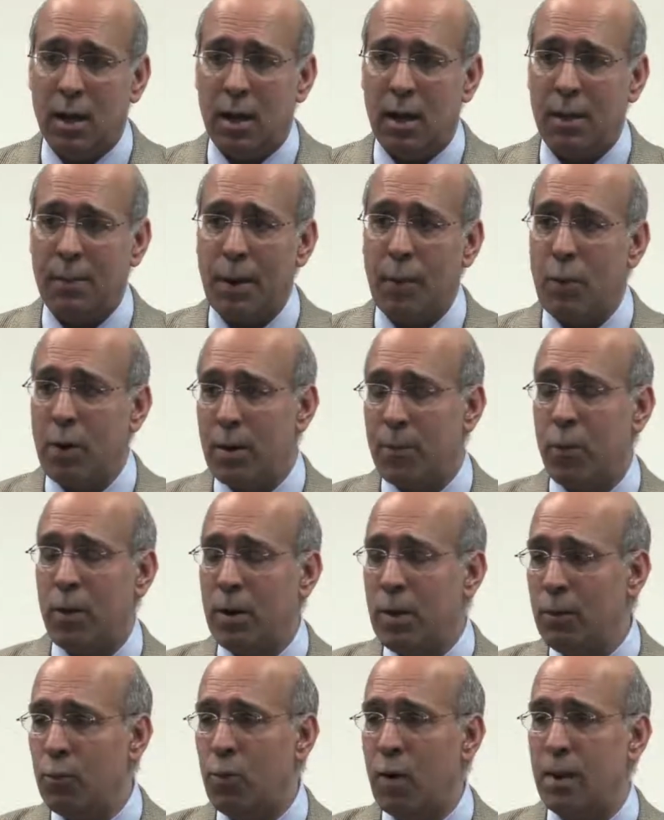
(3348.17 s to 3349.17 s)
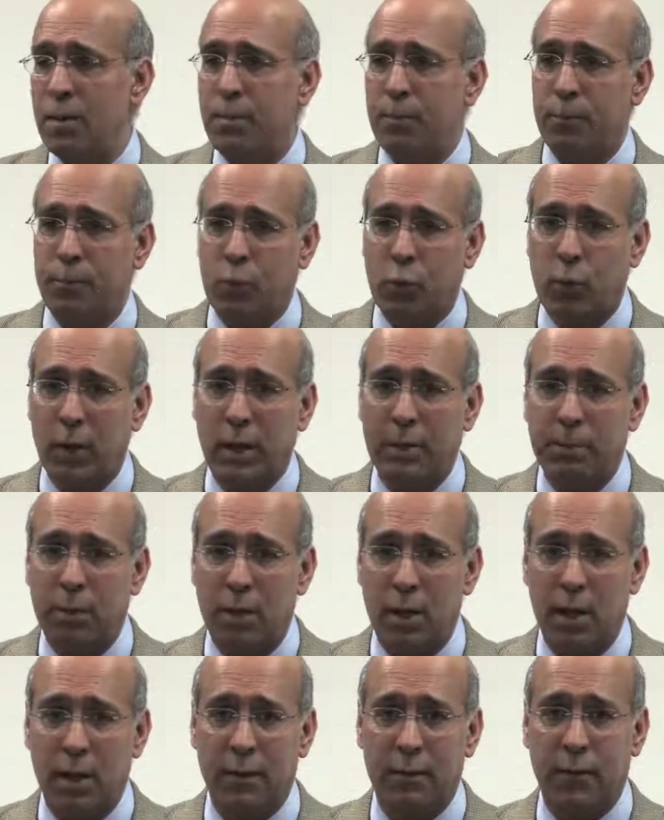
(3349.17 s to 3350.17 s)
Um, I want to put it in one quick
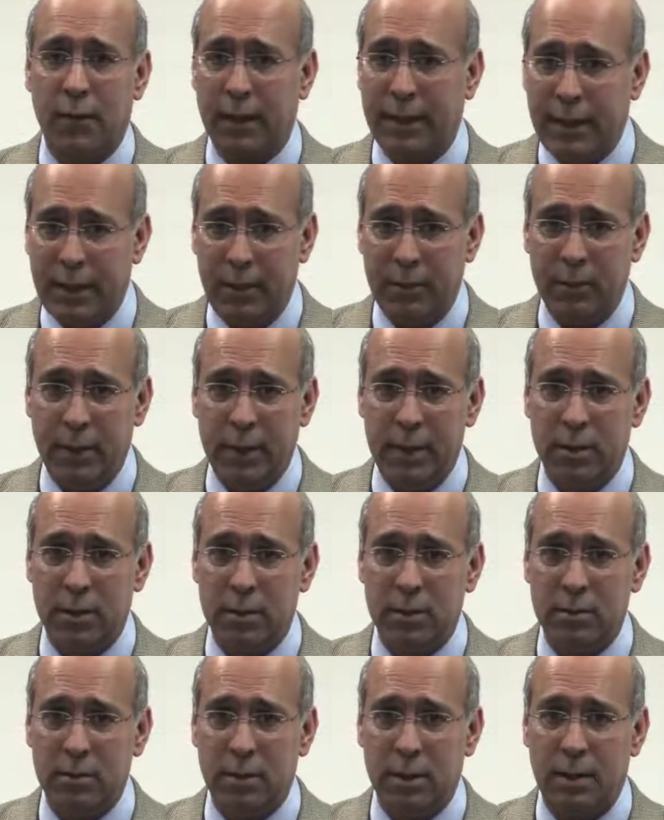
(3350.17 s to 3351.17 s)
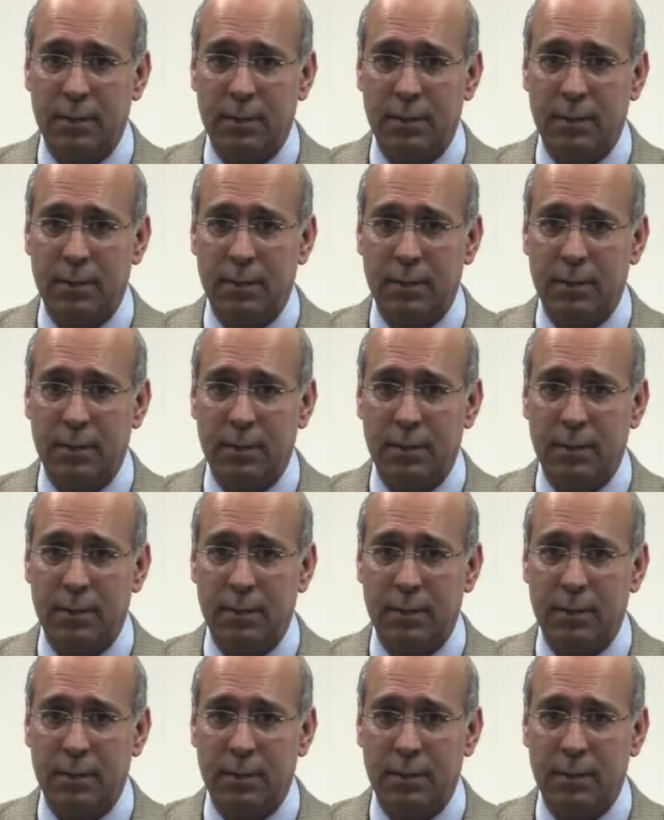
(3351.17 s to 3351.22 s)
plug for e-readers.